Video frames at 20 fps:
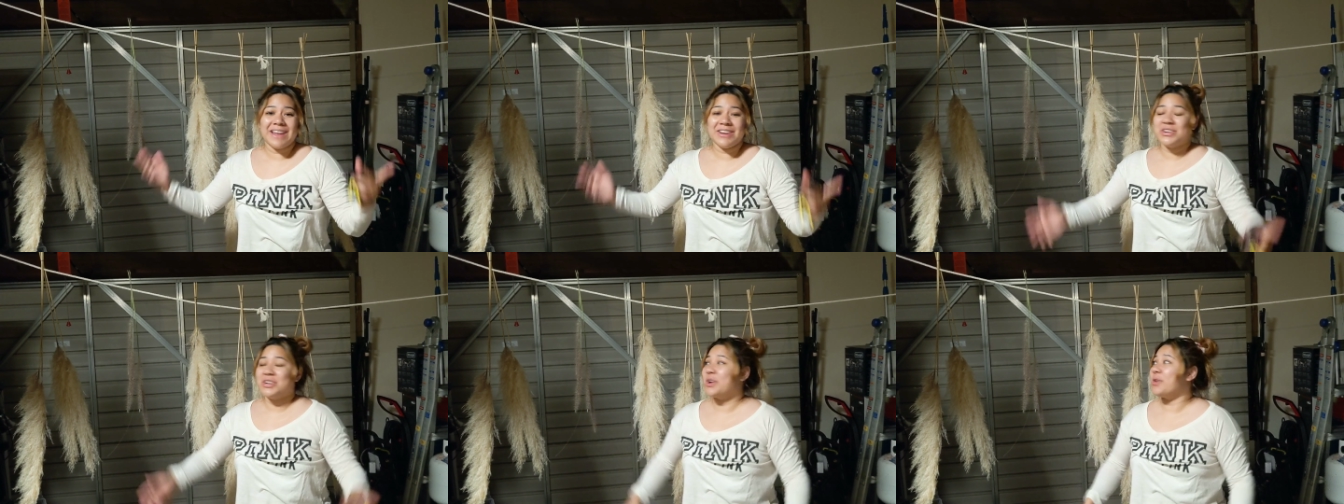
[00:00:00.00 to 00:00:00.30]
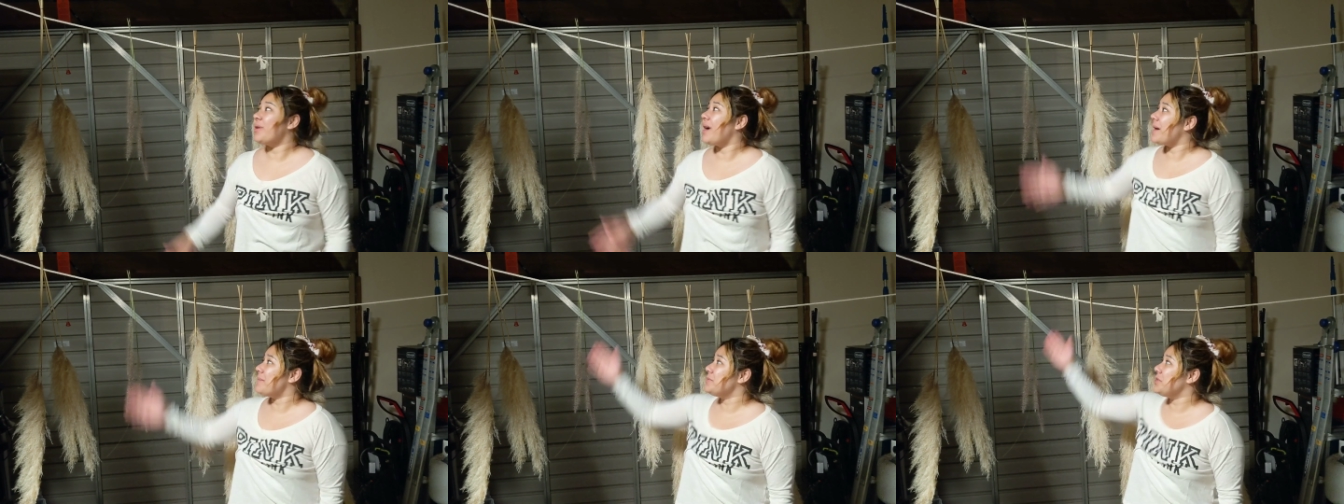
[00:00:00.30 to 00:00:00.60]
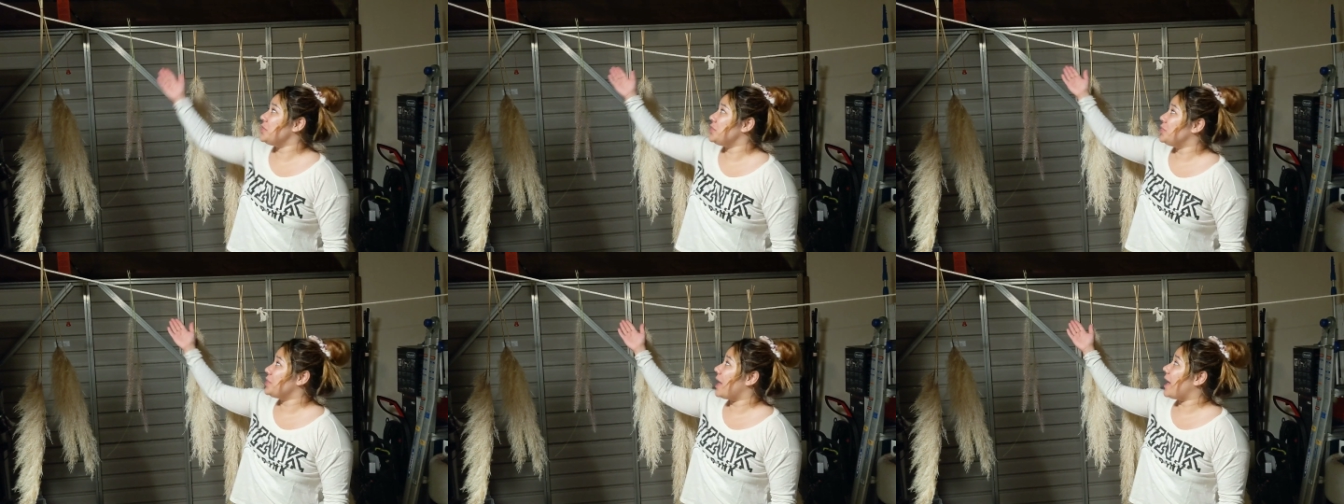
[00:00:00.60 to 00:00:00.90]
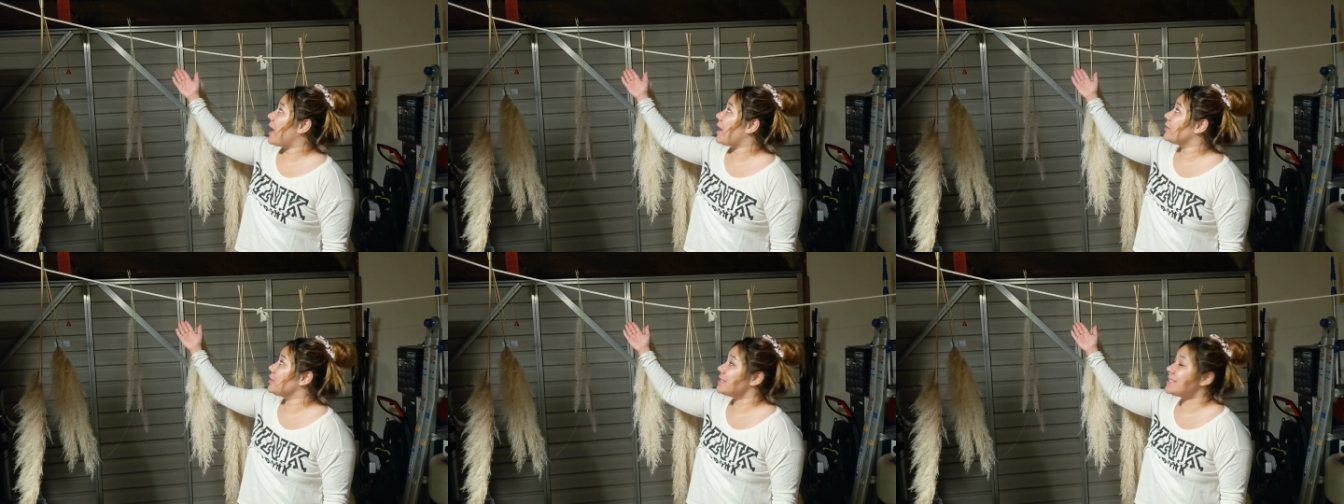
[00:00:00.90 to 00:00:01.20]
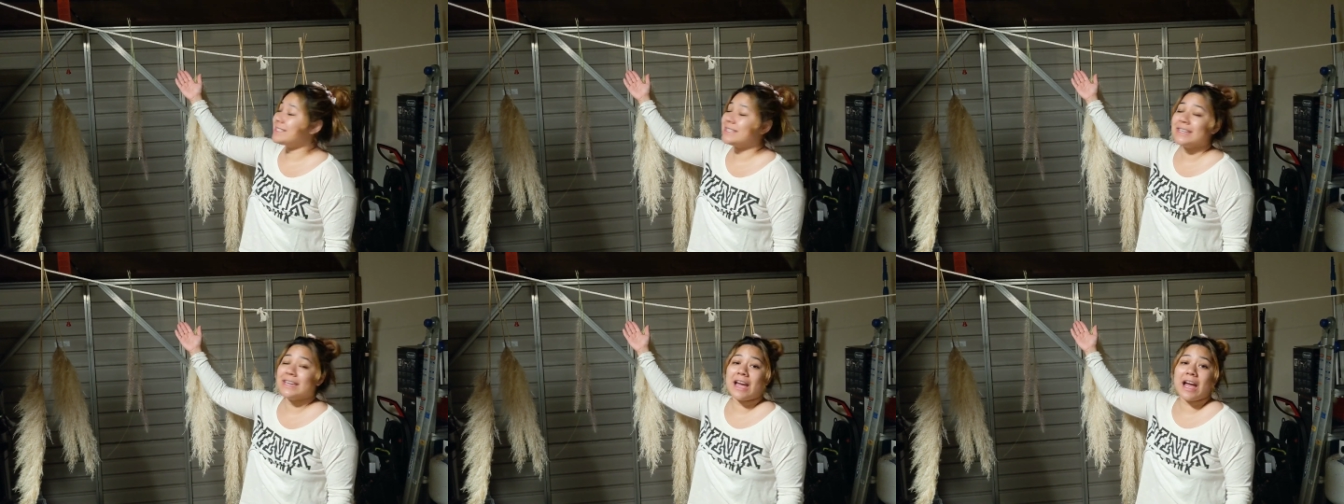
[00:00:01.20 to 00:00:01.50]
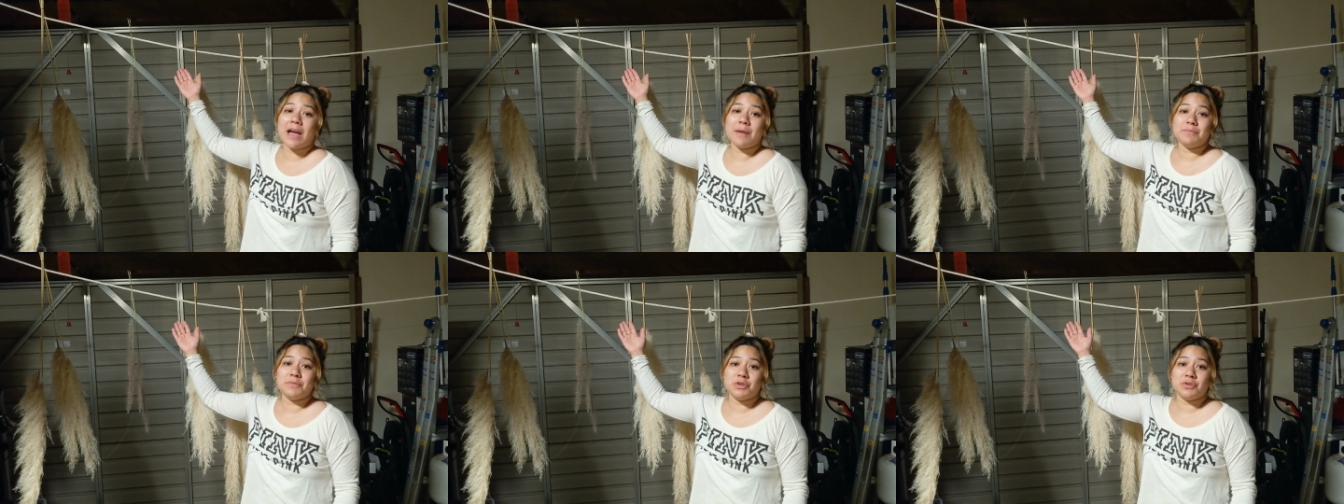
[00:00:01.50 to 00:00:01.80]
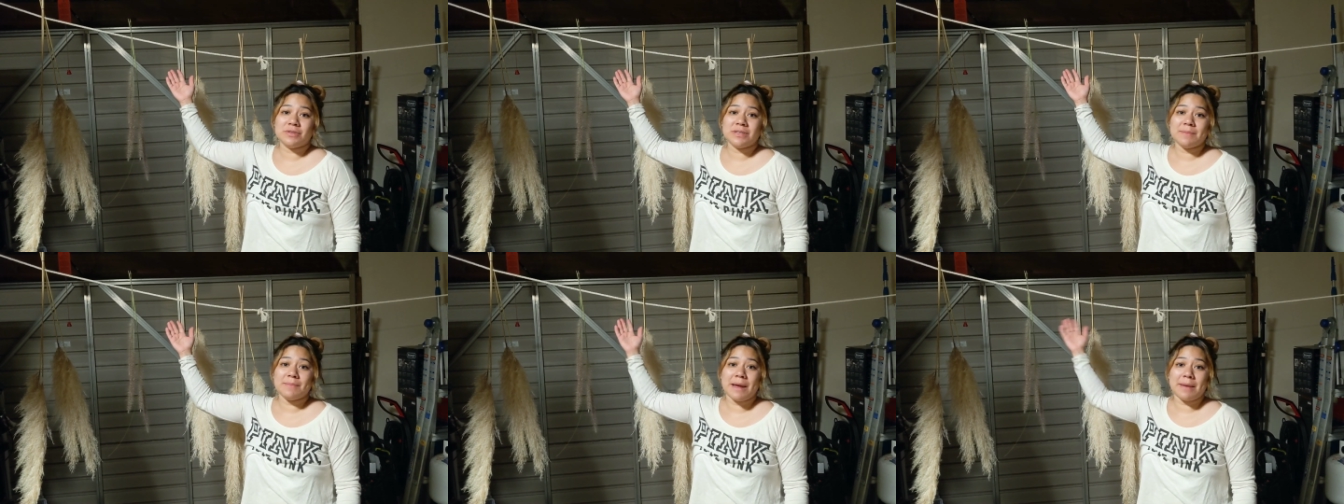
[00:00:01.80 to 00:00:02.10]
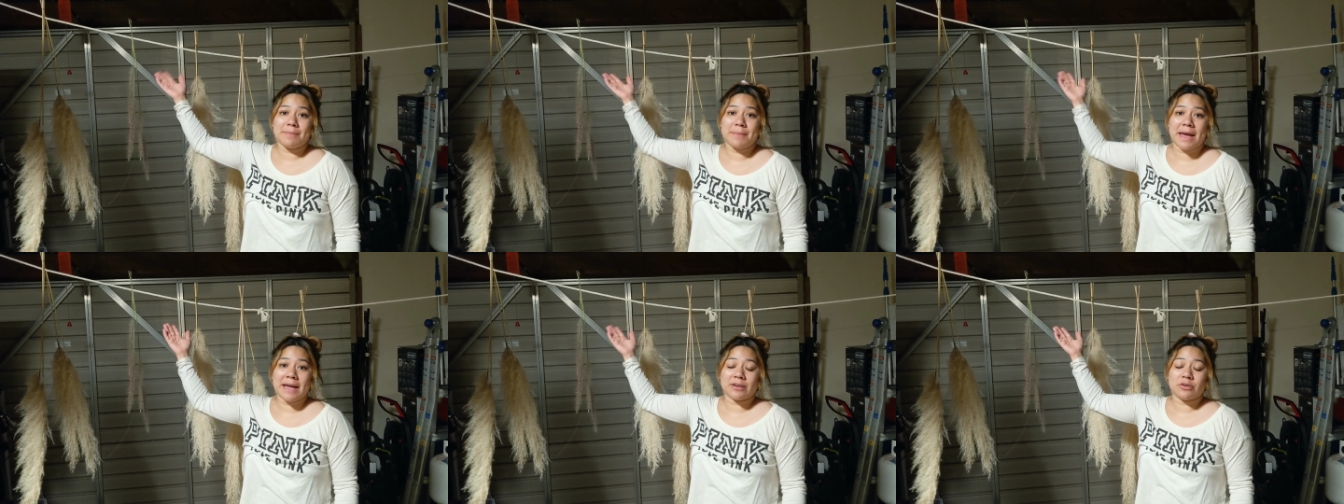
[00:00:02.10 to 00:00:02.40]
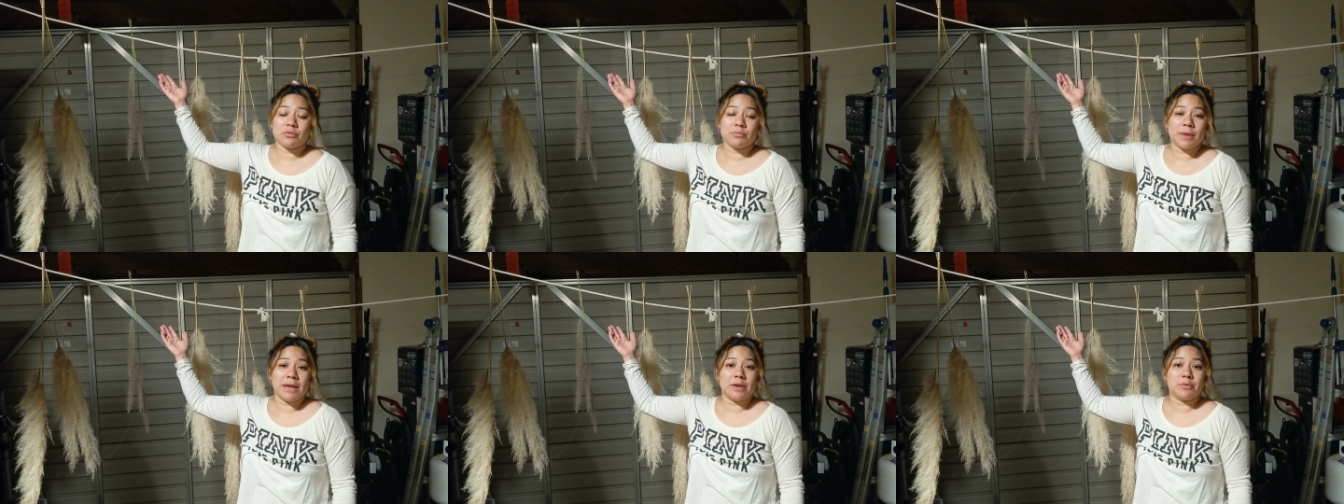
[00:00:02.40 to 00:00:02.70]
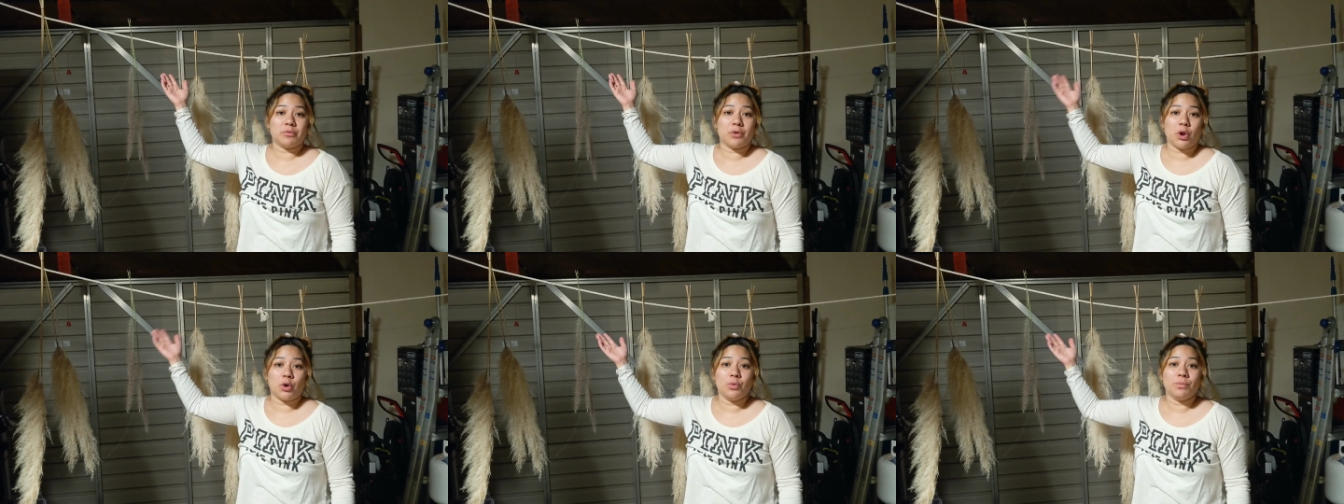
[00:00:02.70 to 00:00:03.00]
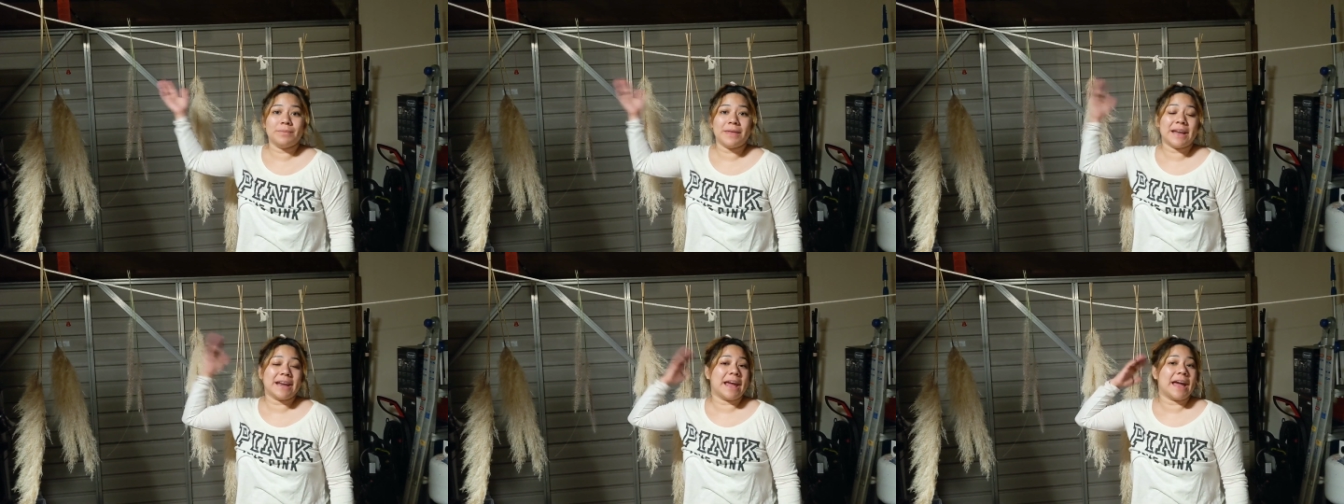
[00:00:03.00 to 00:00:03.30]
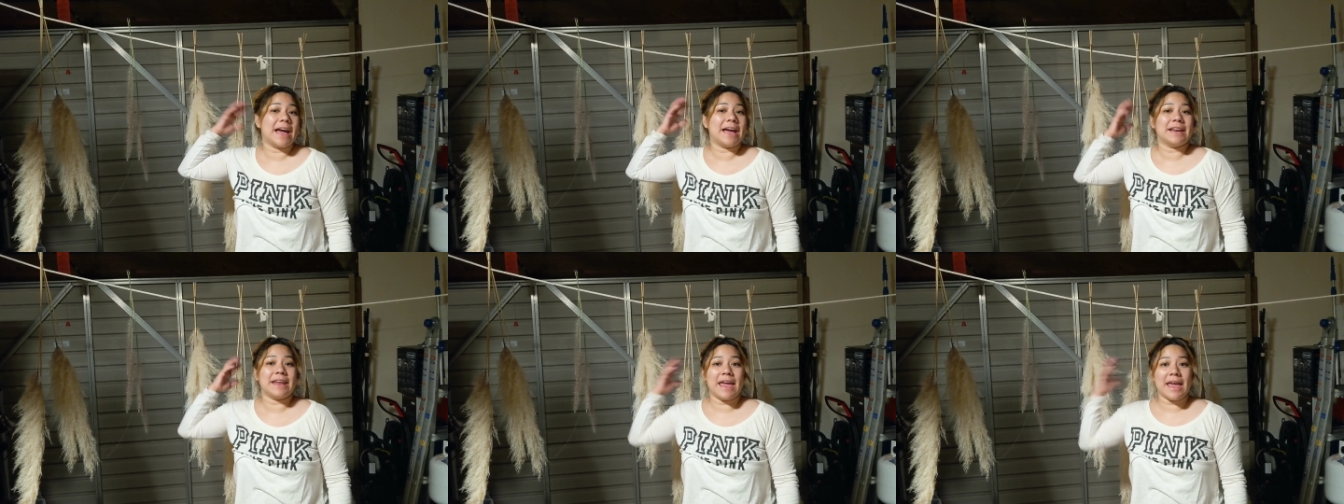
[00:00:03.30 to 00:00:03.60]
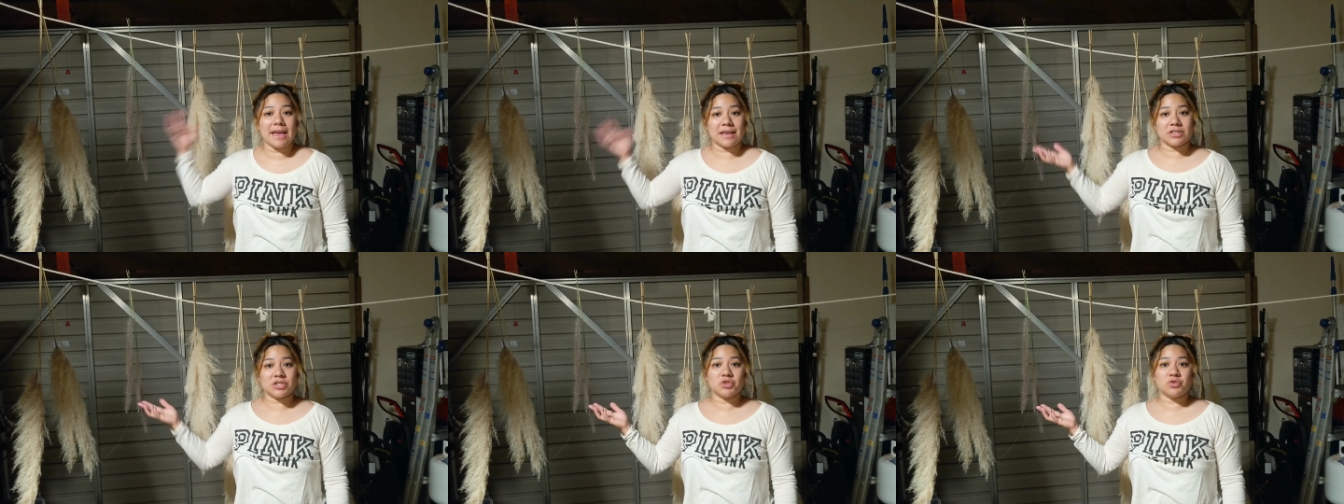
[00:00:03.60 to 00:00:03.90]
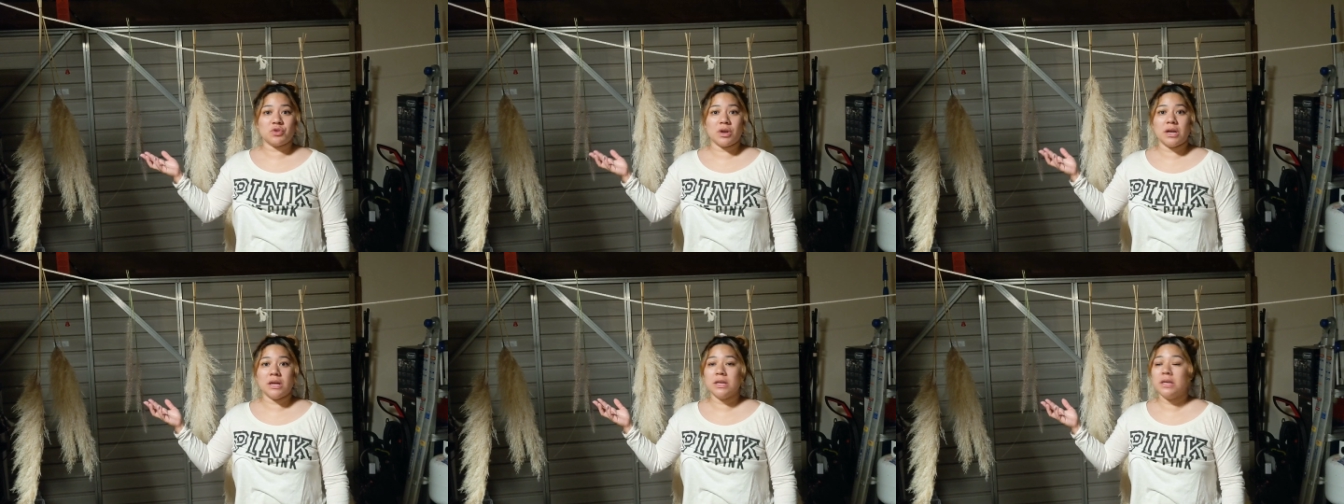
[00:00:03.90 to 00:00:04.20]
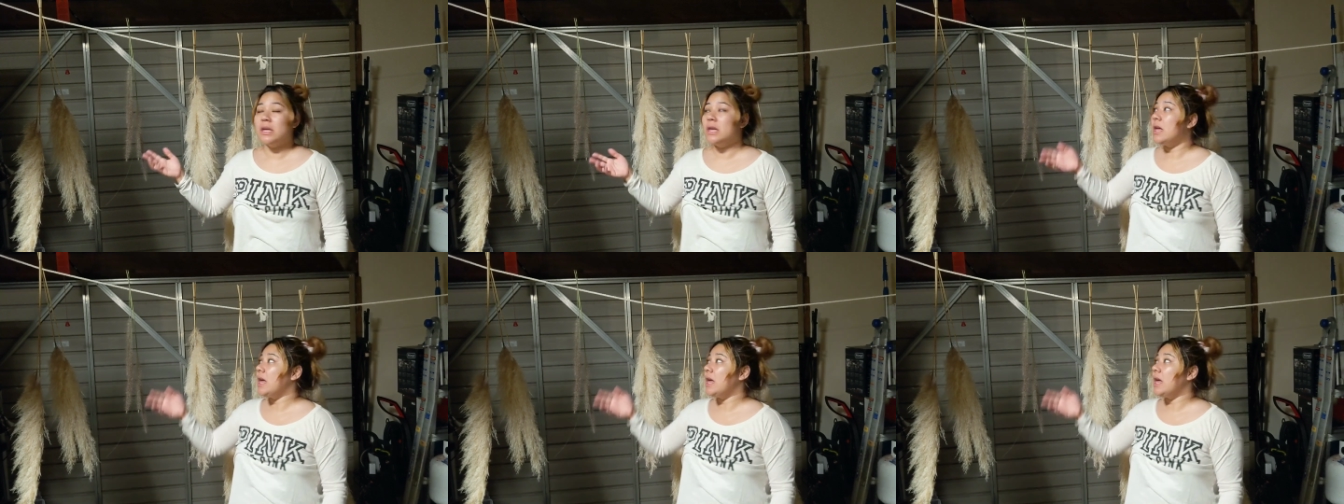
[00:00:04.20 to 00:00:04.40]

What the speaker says: I don't know, I'm using my macrame rope that I had extra,